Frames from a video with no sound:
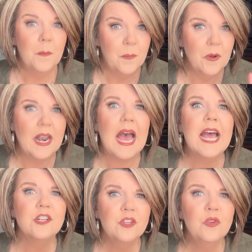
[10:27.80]
But
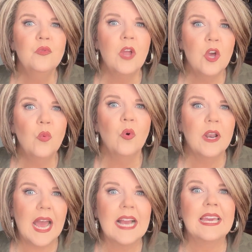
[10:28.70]
I do know
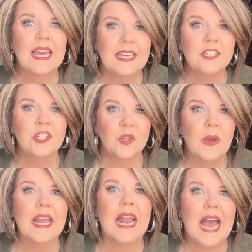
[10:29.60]
what I can do,
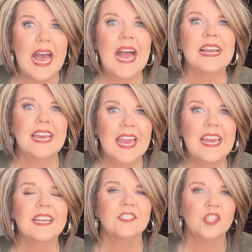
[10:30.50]
and I
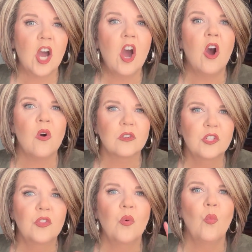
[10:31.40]
can talk
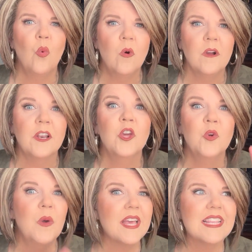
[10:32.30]
to the one
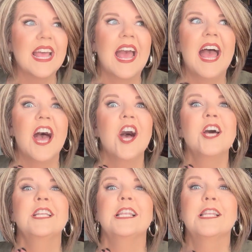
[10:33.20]
who has
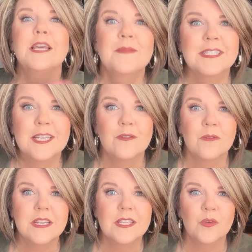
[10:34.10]
unlimited
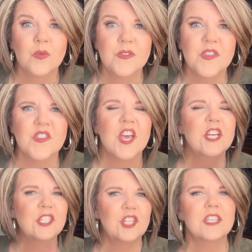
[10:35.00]
resources,
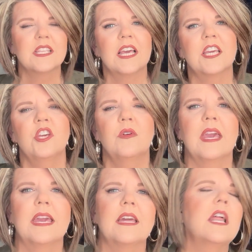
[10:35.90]
just like you
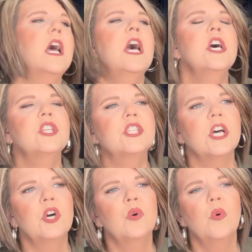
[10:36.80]
can.
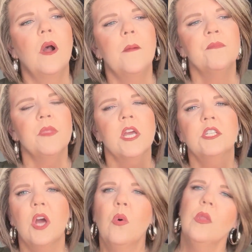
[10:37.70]
So
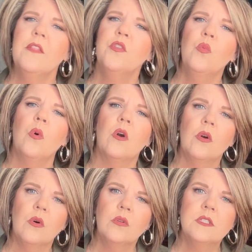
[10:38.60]
don't let the
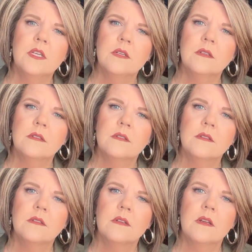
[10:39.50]
world
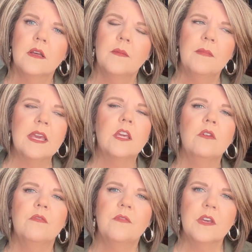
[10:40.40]
make
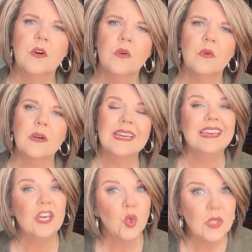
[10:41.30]
you feel
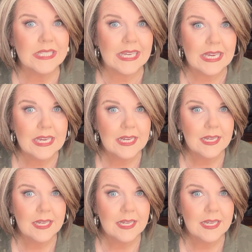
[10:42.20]
guilty.